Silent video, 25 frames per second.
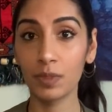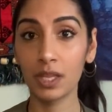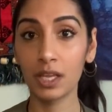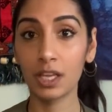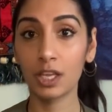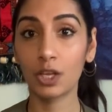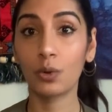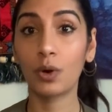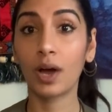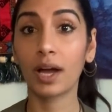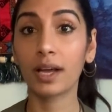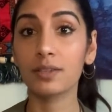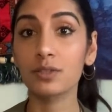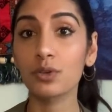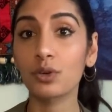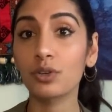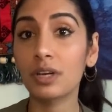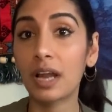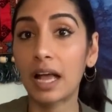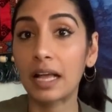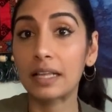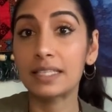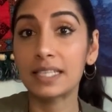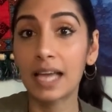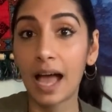You guys aren't
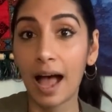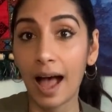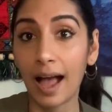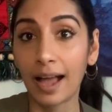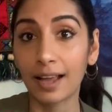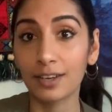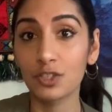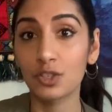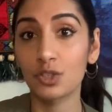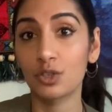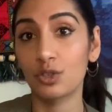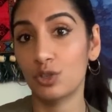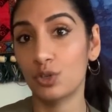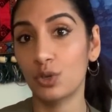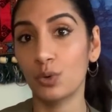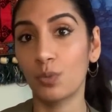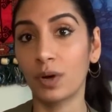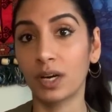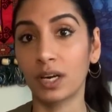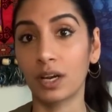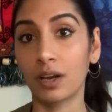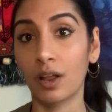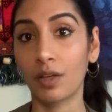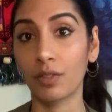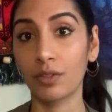attached to one
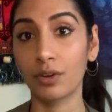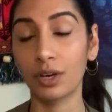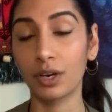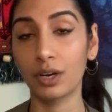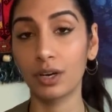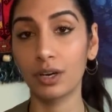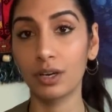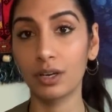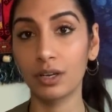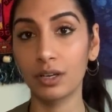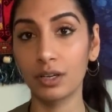another.